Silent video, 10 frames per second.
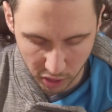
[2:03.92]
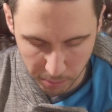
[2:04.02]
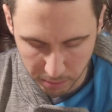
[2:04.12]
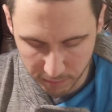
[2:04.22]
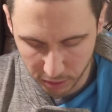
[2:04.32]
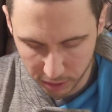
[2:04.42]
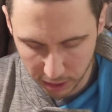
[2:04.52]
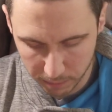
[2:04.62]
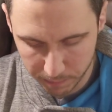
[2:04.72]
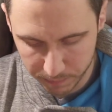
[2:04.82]
on the
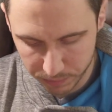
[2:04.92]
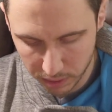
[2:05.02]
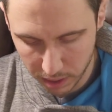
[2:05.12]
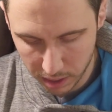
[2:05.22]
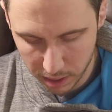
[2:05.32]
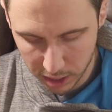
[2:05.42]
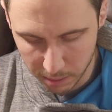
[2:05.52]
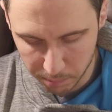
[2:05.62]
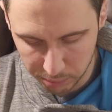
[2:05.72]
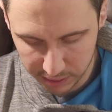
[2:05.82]
pavilion
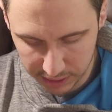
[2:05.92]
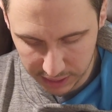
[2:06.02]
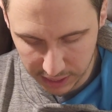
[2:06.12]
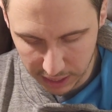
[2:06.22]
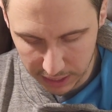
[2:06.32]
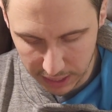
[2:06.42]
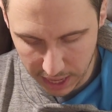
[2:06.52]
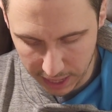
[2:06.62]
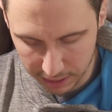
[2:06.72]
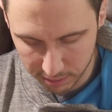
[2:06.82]
completely
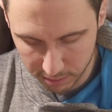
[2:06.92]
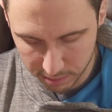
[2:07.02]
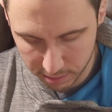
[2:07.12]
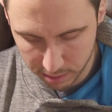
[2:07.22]
aligned.